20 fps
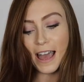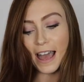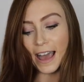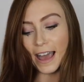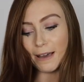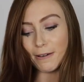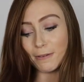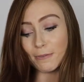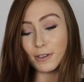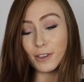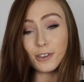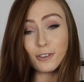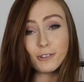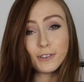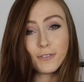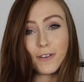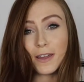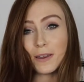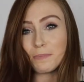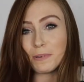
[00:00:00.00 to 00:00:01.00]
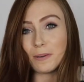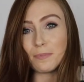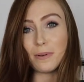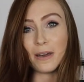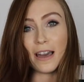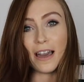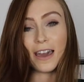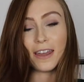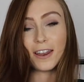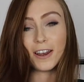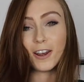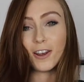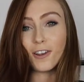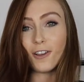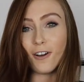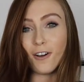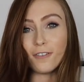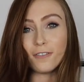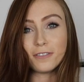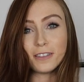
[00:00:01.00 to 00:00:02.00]
I'm a huge fan of Pippa, and I
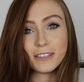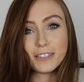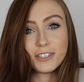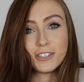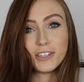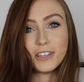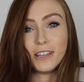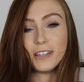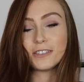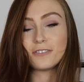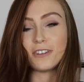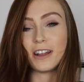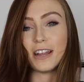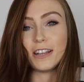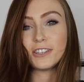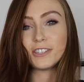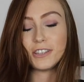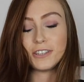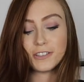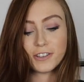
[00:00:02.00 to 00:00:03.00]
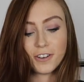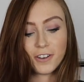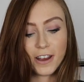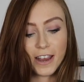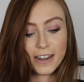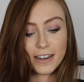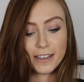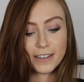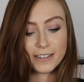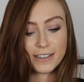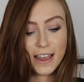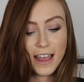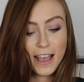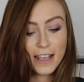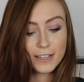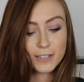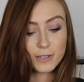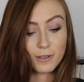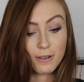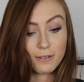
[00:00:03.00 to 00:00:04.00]
love this jeans range she's created.
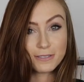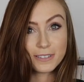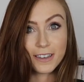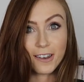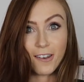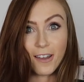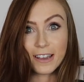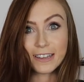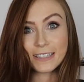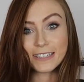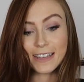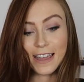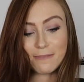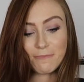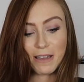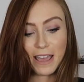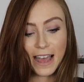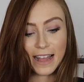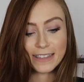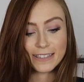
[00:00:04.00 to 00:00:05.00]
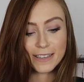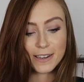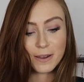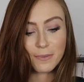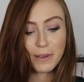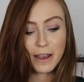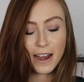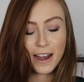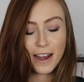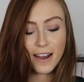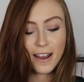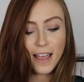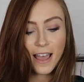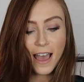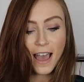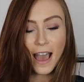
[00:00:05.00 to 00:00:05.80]
So I was delighted to get my hands on a pair.